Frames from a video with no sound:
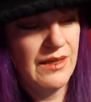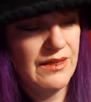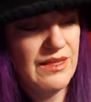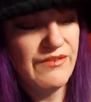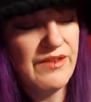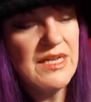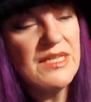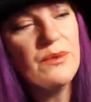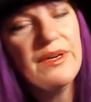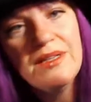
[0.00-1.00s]
The
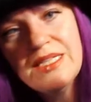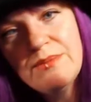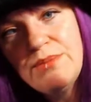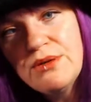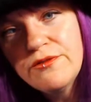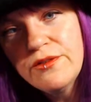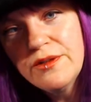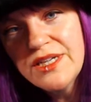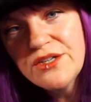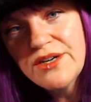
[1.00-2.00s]
Venus oil is
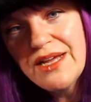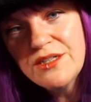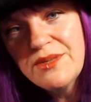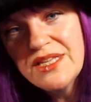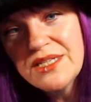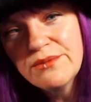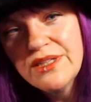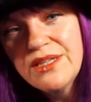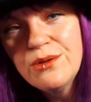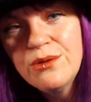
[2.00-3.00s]
beautiful. It turned out to be this
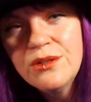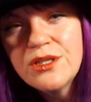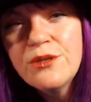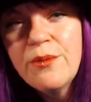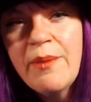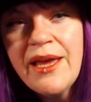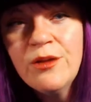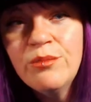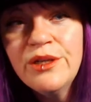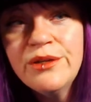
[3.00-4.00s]
really cool, super
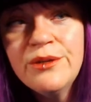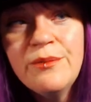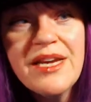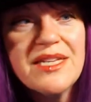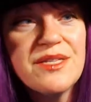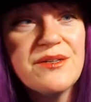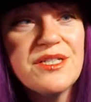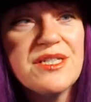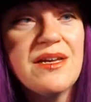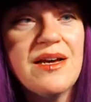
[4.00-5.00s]
pale blue because there's